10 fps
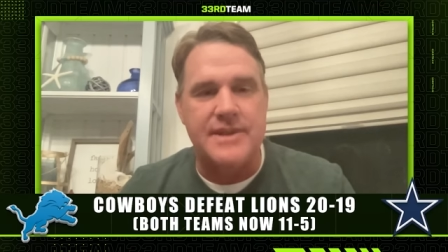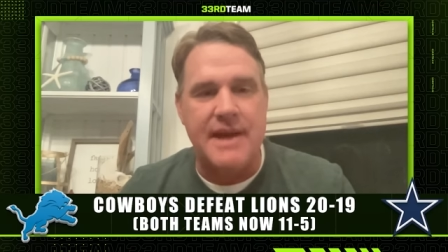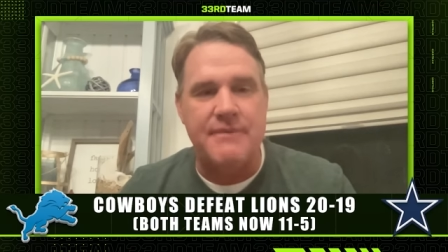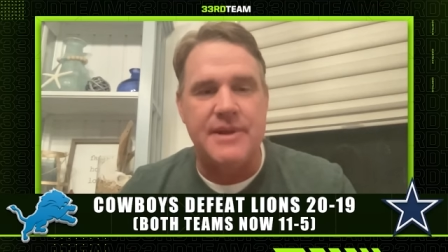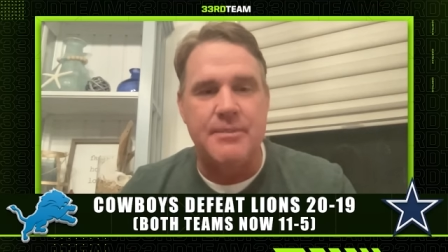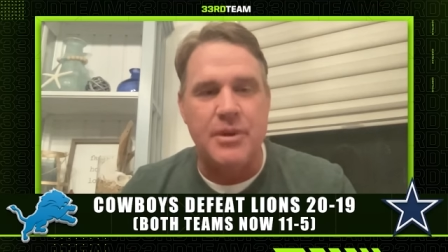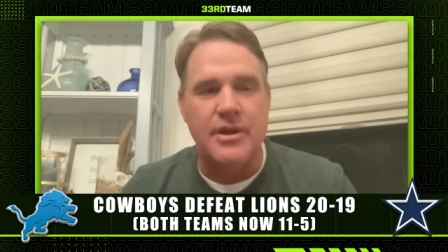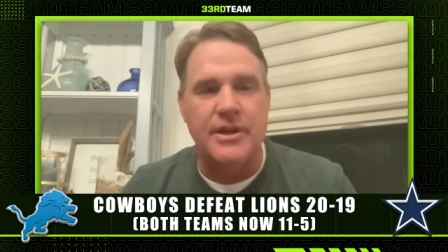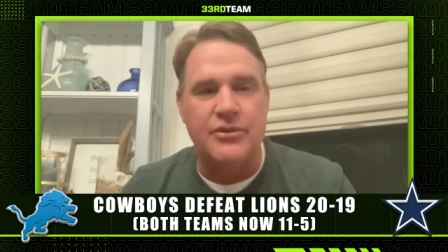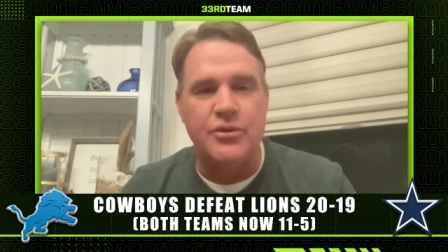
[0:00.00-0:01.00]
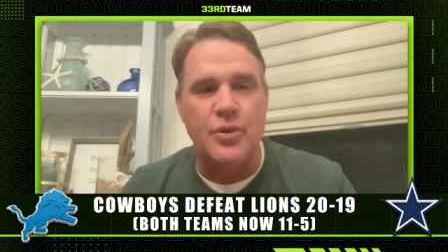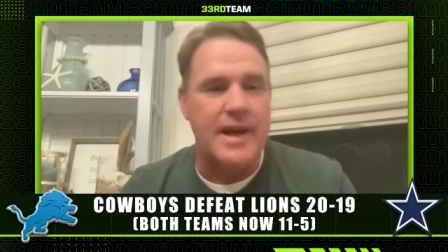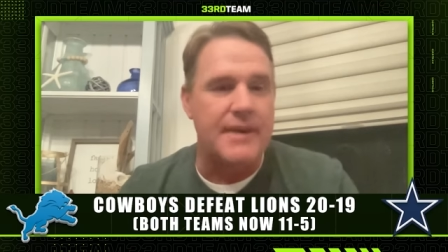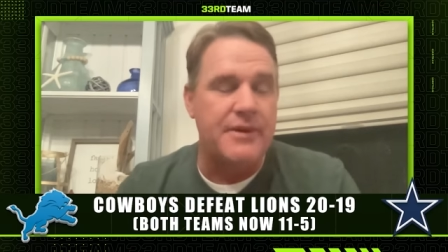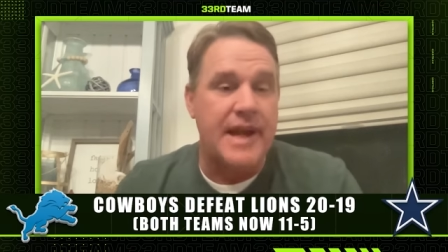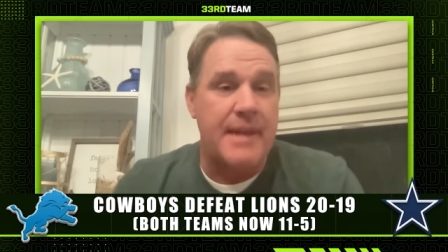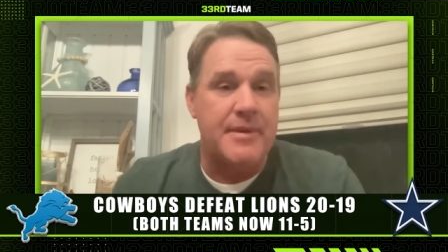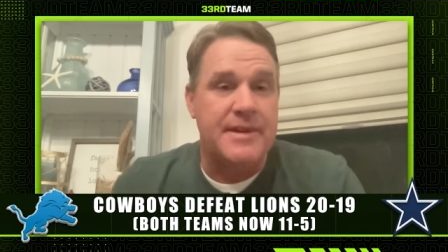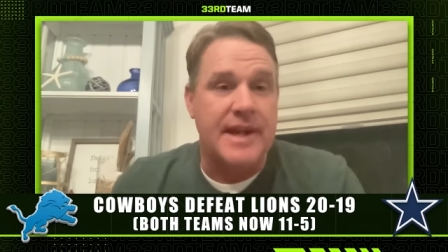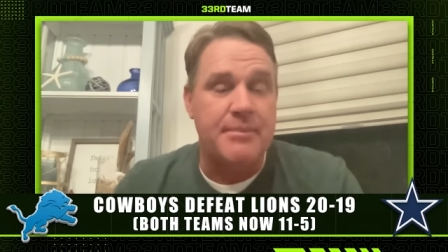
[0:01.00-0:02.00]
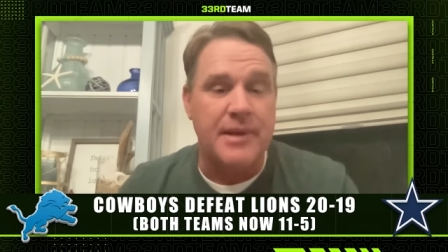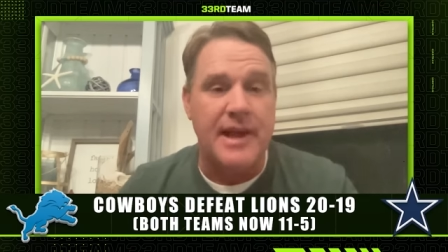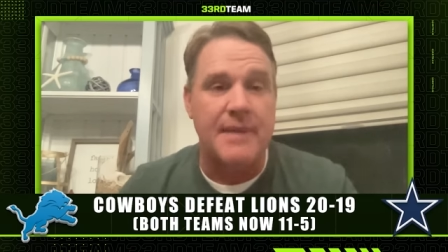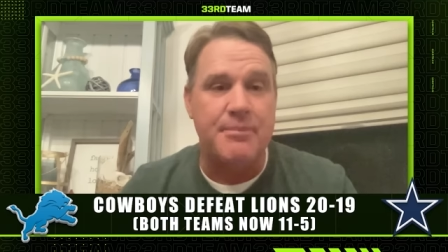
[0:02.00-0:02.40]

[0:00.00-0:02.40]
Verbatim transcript: have the ability to win every game that they play,